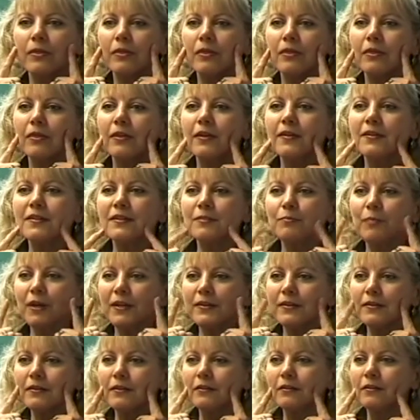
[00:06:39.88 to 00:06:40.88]
This
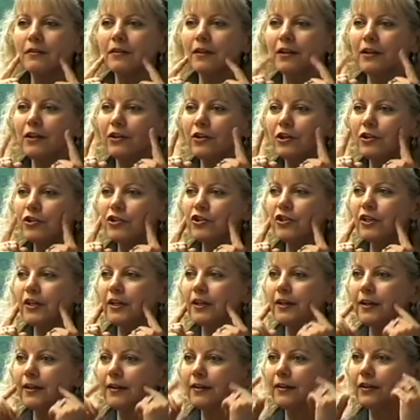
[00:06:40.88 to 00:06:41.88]
muscle in your
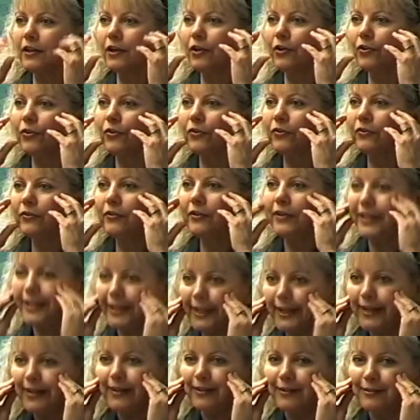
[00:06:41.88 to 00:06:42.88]
cheek goes,
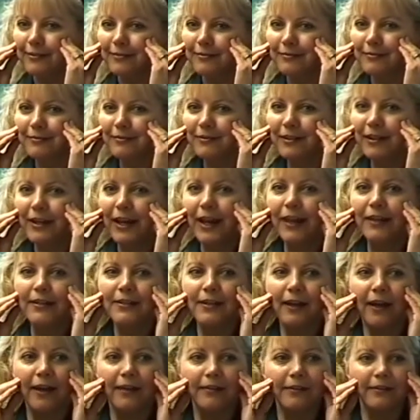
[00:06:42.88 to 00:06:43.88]
eep, it
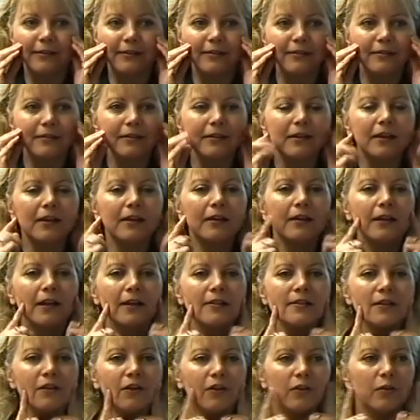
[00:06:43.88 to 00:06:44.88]
tightens.
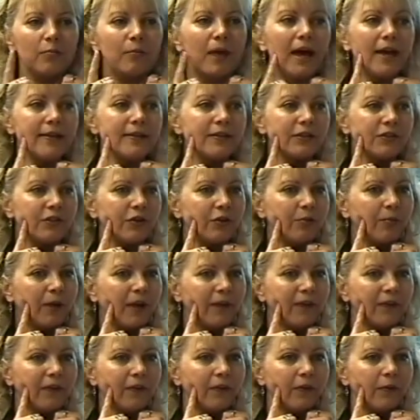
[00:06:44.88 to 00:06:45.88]
It's called the masseter
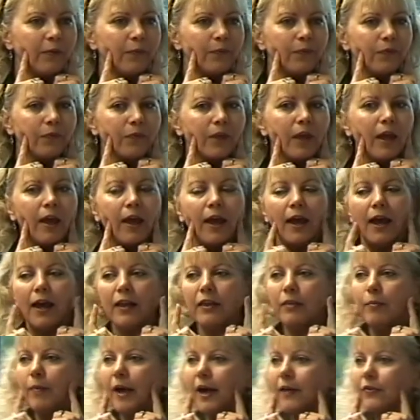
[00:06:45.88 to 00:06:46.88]
muscle.
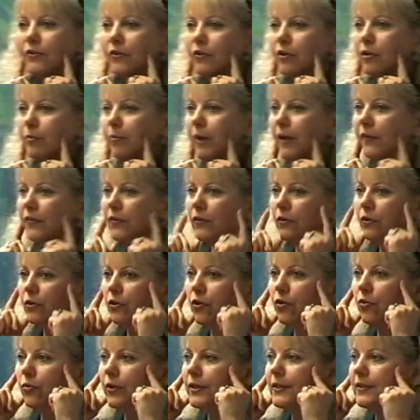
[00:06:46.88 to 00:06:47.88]
And the masseter muscle
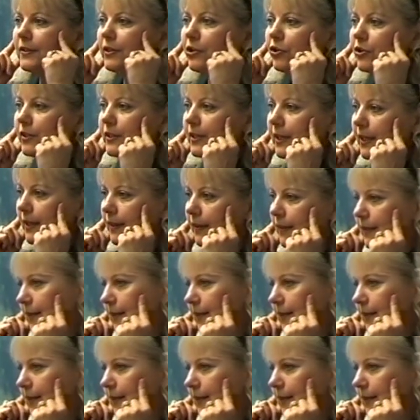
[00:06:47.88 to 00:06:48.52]
grits your teeth